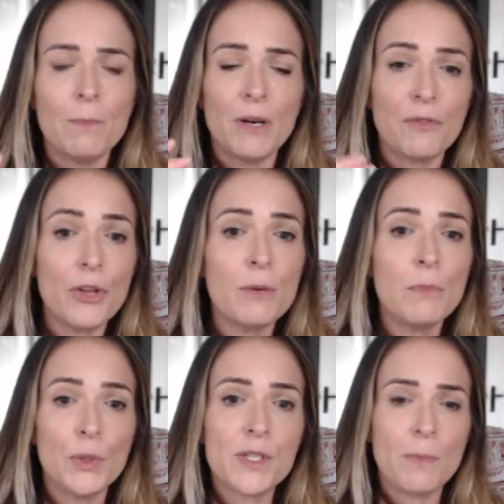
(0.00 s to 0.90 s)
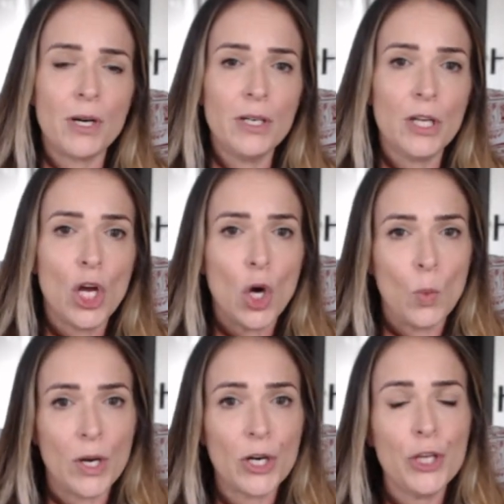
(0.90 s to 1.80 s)
But for the most part,
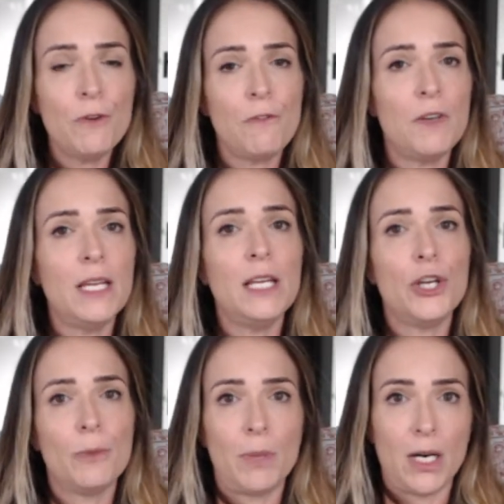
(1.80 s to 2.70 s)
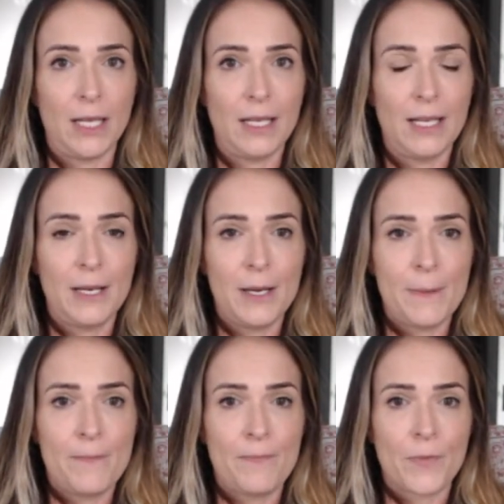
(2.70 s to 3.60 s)
what are you feeding your body?
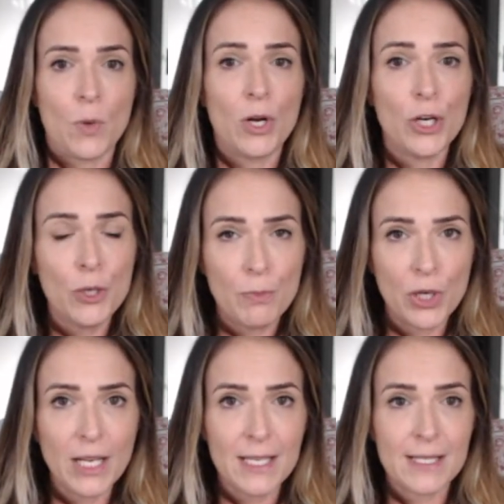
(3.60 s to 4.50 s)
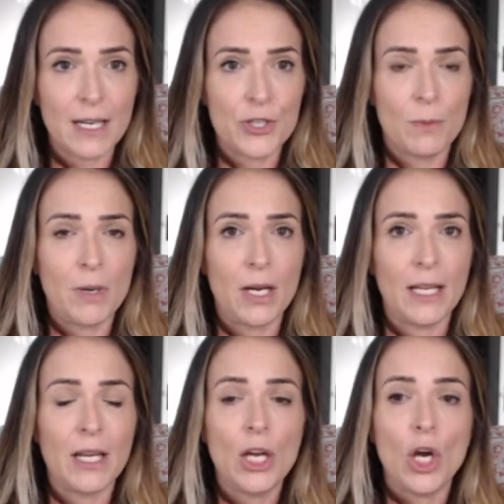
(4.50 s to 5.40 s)
What are you putting inside your
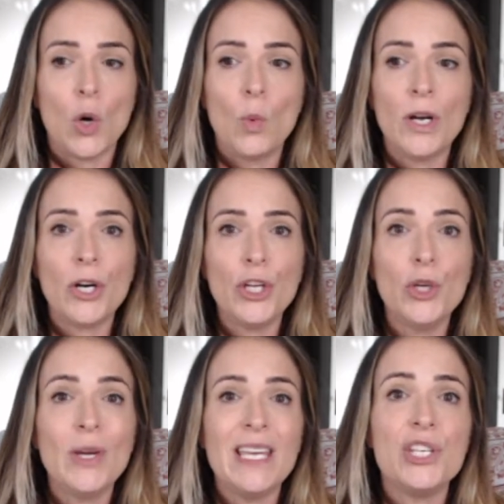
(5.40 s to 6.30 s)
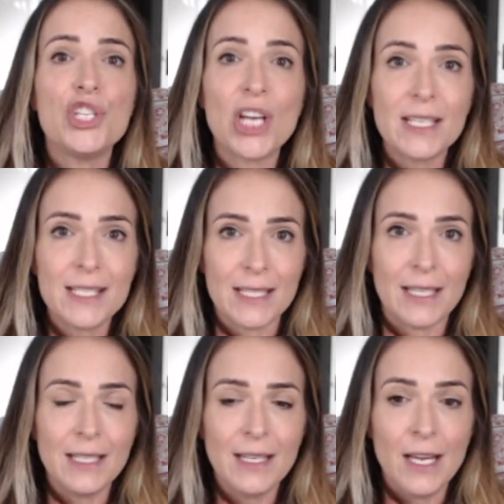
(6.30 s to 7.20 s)
body? What are you
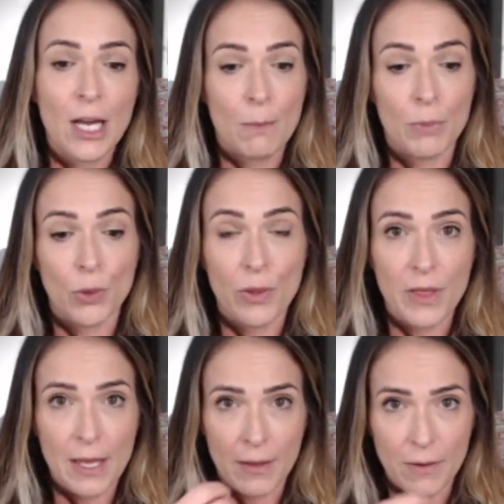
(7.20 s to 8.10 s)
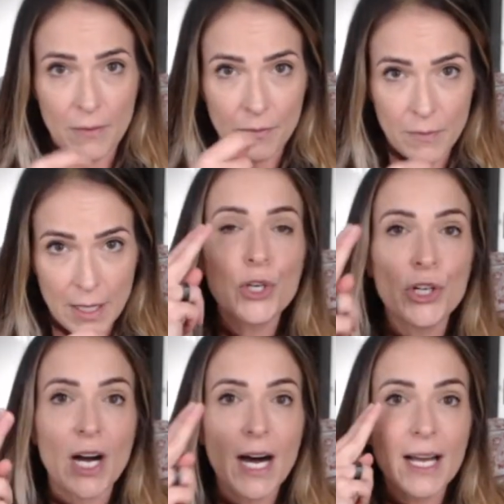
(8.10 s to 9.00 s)
ingesting? Both, so
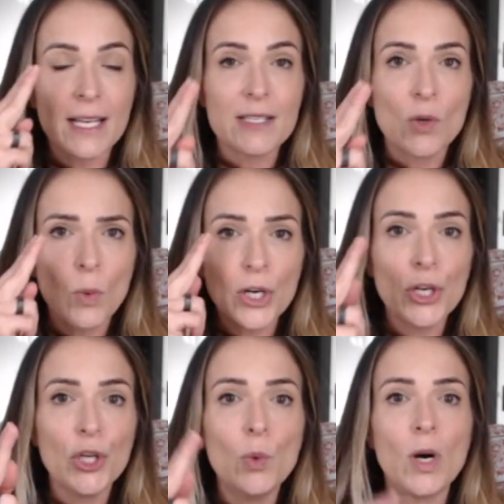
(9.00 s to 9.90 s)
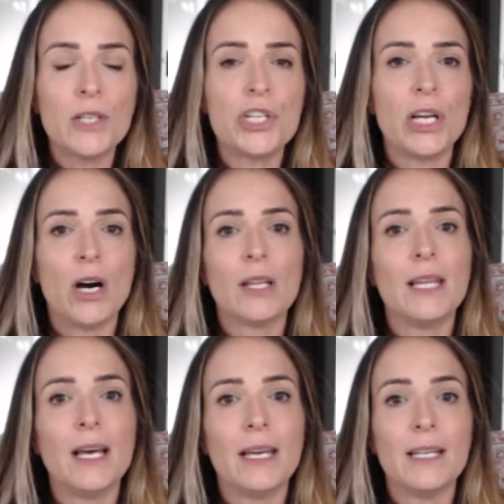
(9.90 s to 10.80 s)
your eyes, what are you watching
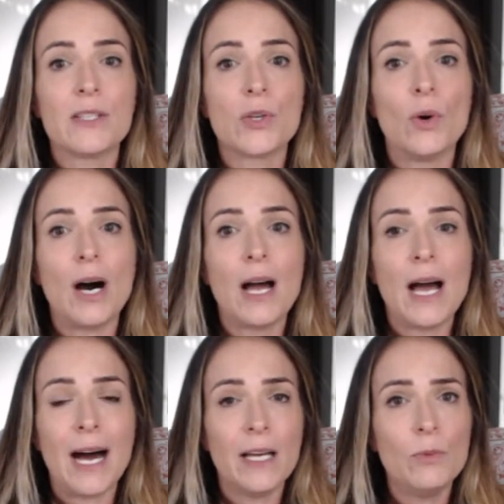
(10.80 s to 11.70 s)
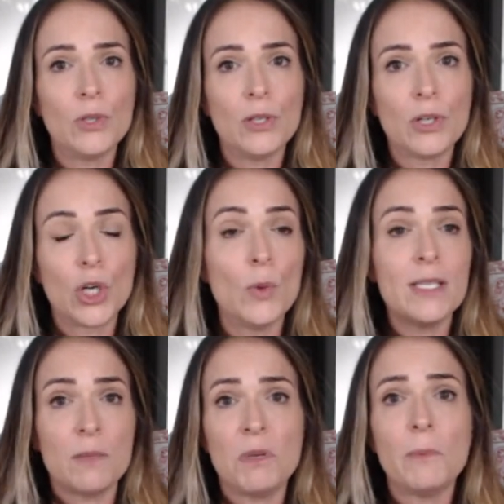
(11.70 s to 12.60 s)
online? And so I will go
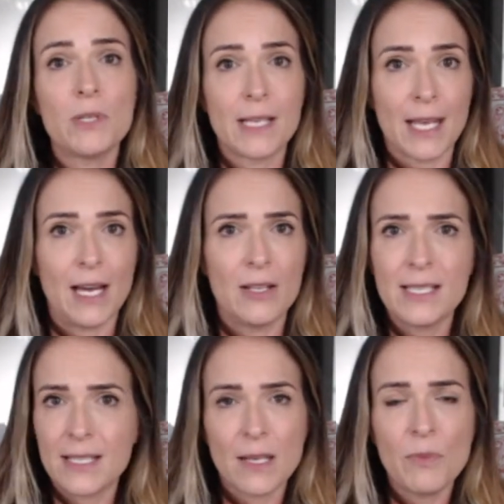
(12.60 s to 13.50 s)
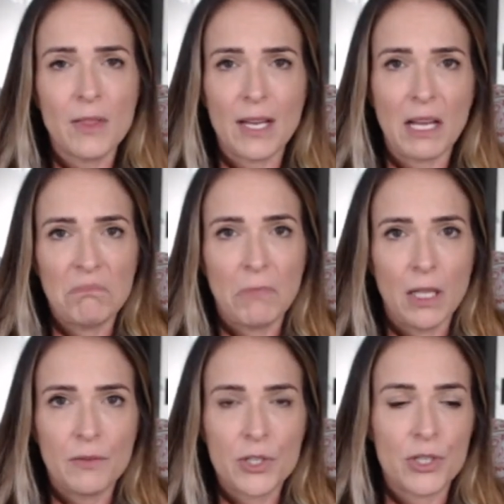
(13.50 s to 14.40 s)
into people's accounts. It's something that I
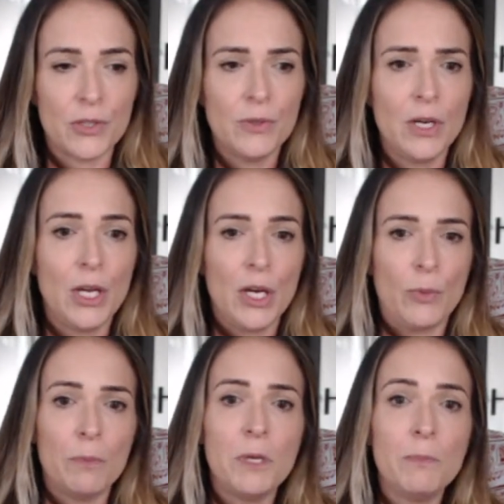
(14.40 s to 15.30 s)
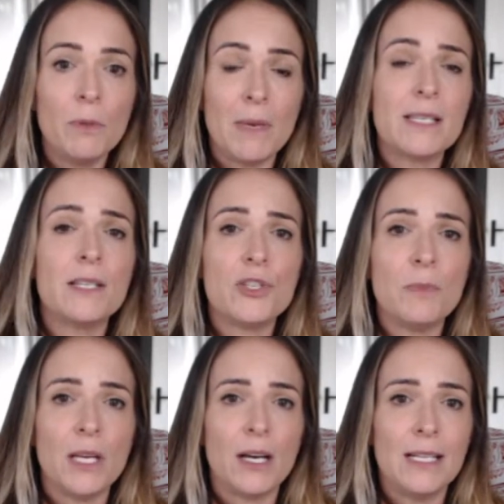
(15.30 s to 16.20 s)
love to do. When people message
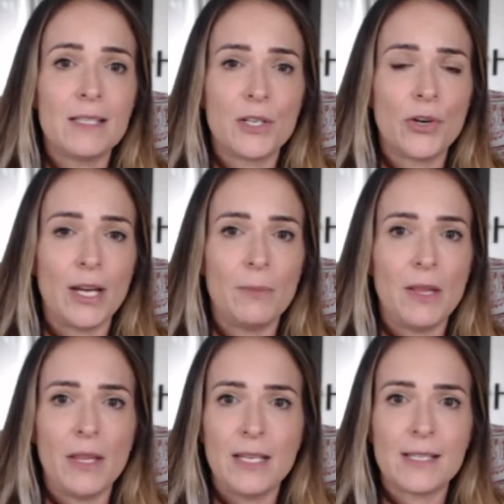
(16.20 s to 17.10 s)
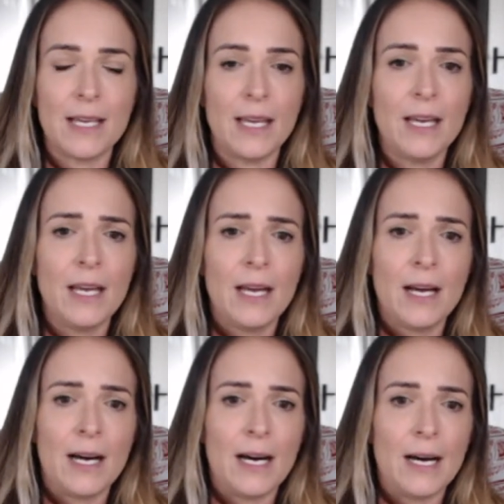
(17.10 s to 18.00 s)
me on Instagram and they say,
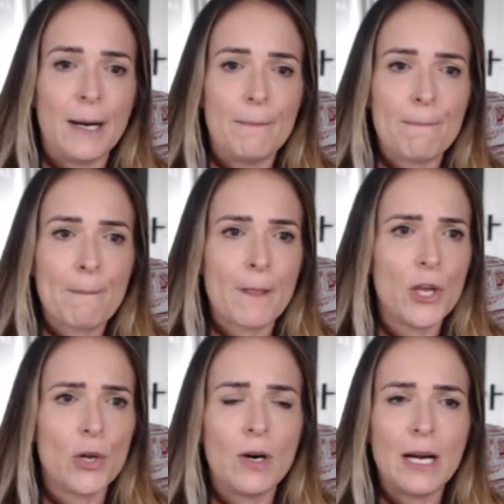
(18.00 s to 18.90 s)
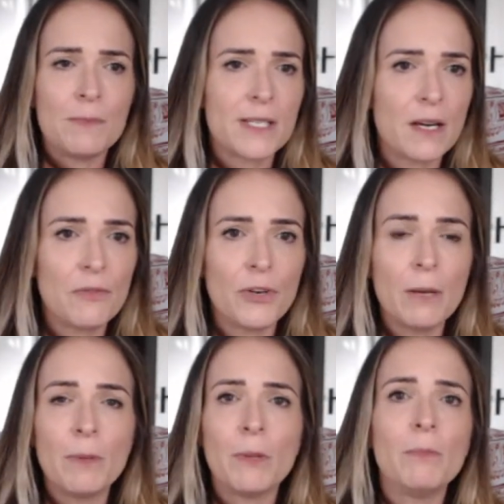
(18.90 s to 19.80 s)
I'm
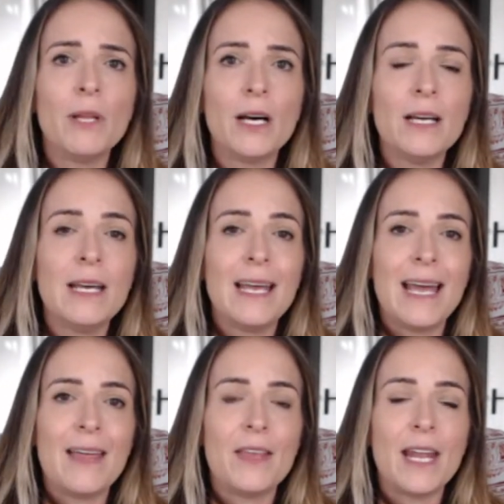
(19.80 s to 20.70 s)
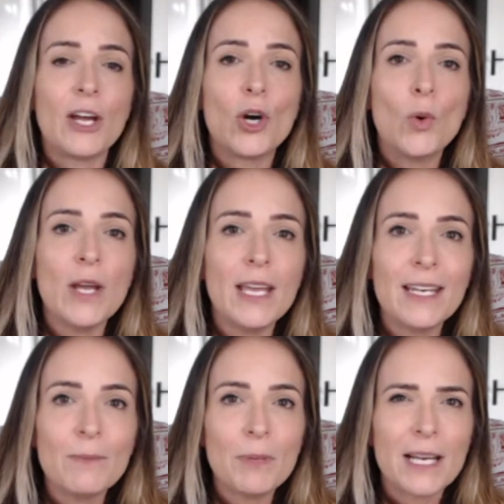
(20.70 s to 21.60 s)
suffering, blah, blah, blah. And then I go
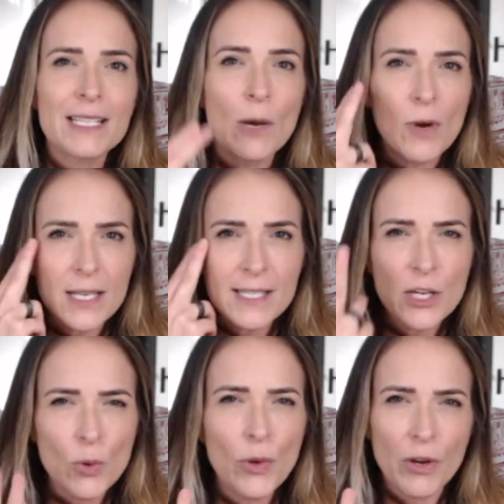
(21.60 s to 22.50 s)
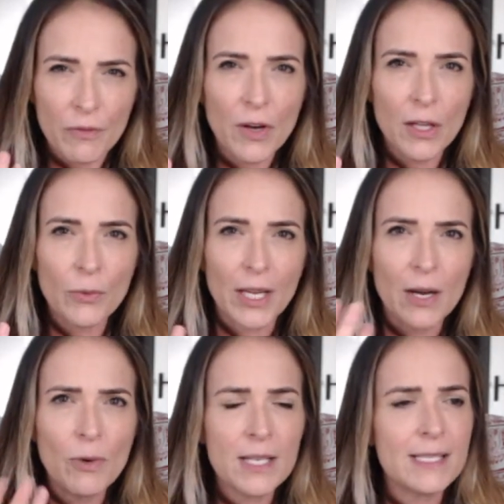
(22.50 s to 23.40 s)
in because I want to see who they're following.
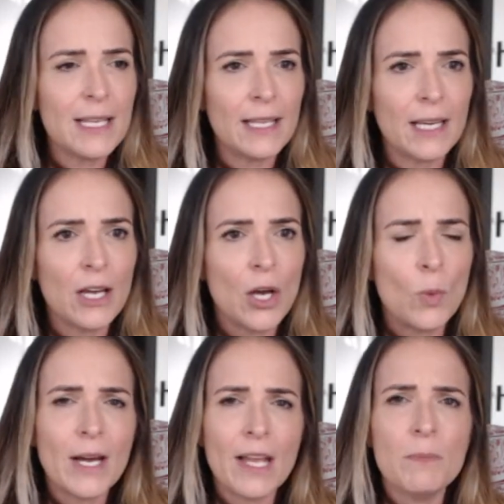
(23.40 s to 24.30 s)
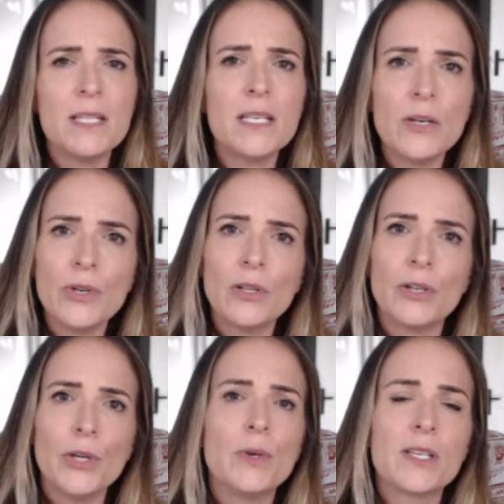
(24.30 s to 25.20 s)
I want to see like, what kind of material
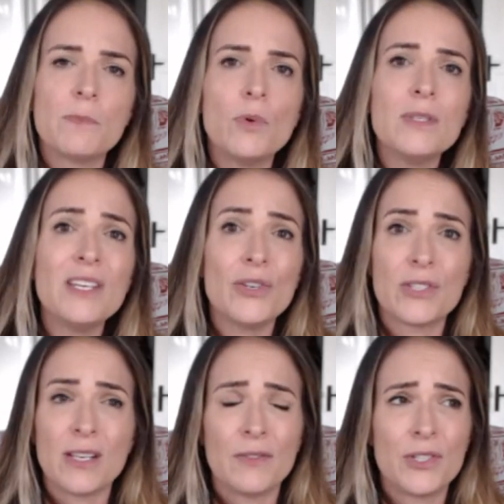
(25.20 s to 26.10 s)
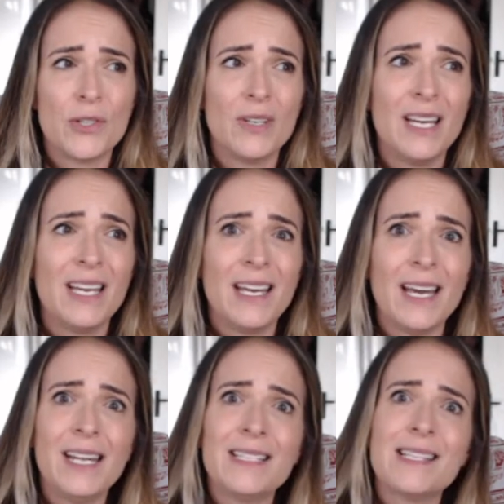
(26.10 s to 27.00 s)
are you exposing yourself to?
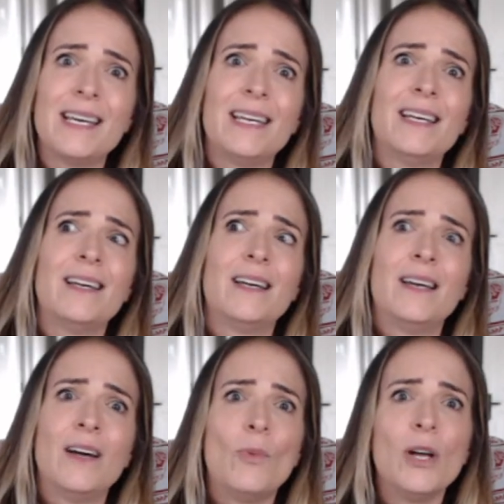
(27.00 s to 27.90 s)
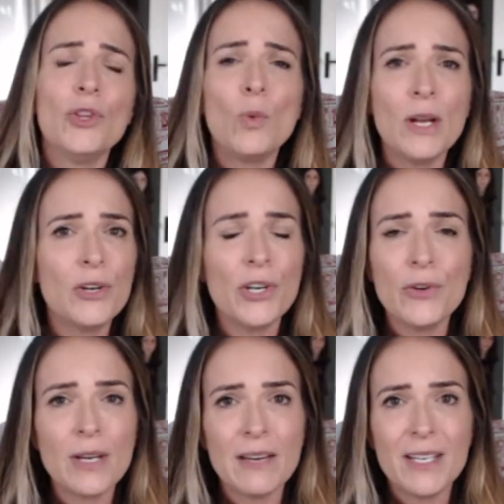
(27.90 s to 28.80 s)
And it's like, well, no wonder
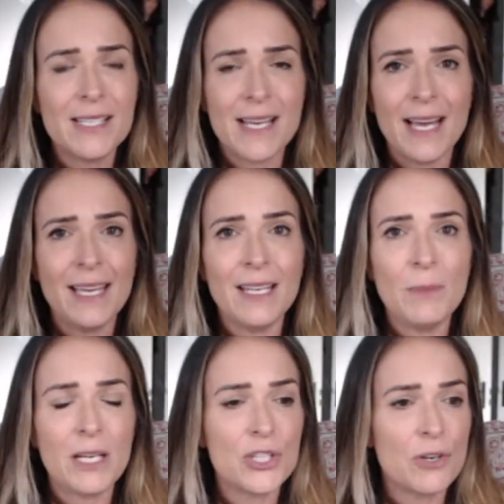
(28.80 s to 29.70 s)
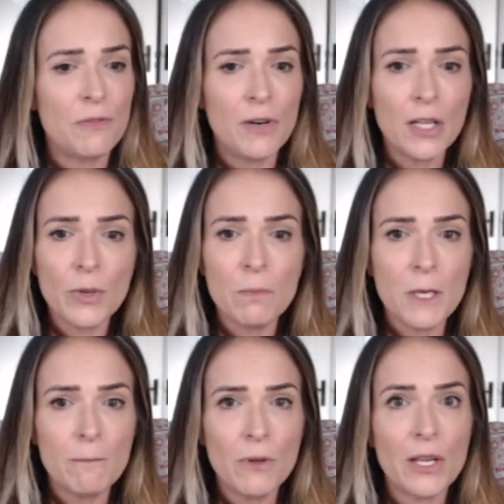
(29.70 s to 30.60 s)
you have anxiety because you're following
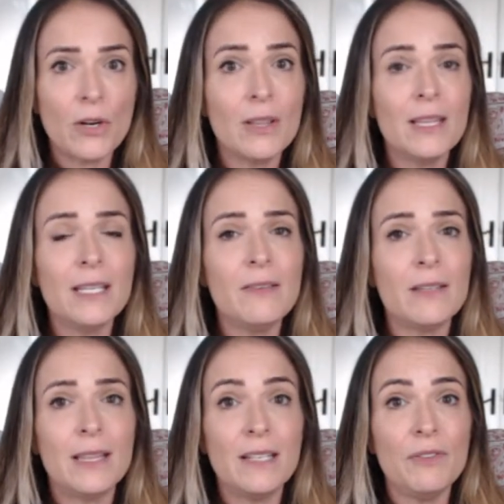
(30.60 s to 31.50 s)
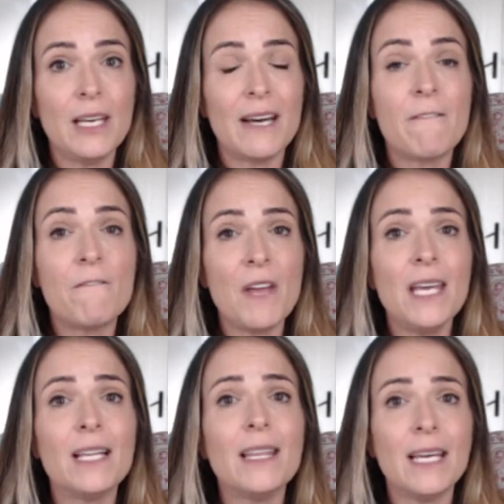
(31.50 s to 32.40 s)
people that are living a
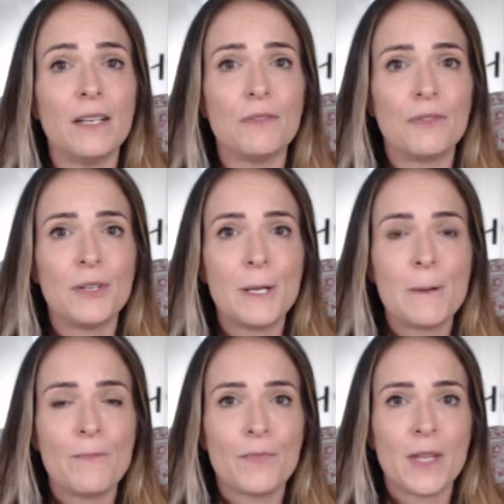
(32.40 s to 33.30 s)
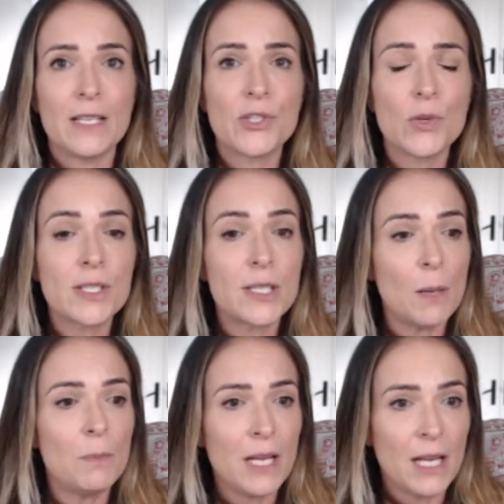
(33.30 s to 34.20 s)
fake life. And so
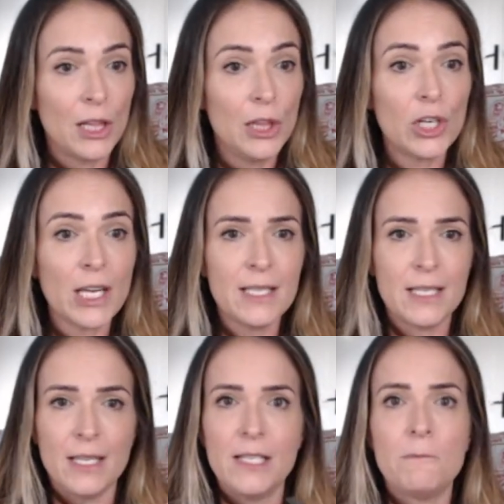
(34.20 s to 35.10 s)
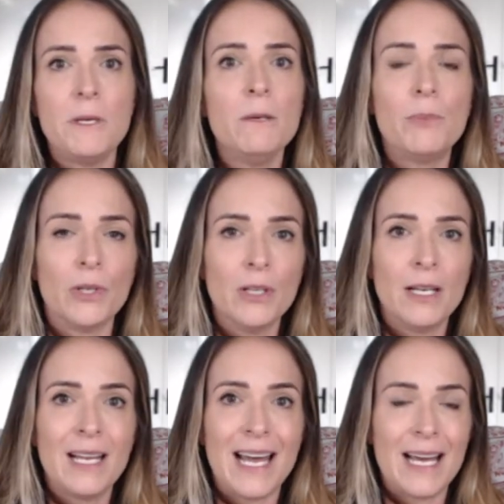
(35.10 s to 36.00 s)
stop looking to these
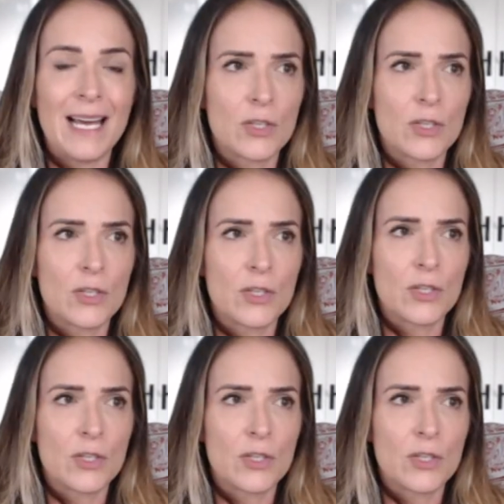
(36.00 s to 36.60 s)
people as role